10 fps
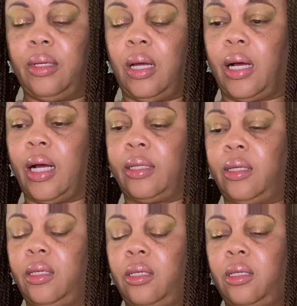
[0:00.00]
I got
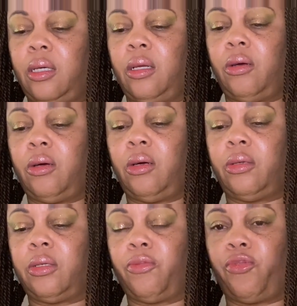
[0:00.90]
this in uh,
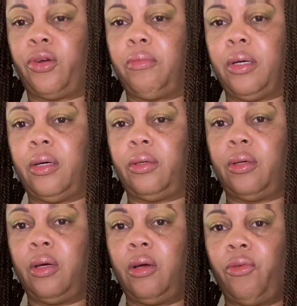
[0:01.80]
some friend mail
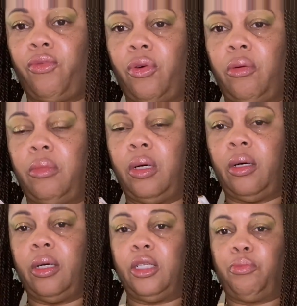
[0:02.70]
from uh,
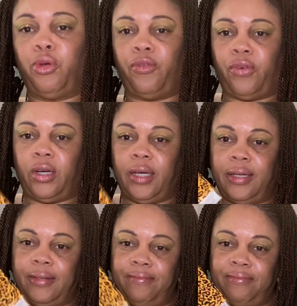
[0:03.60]
It's Beautiful Honey.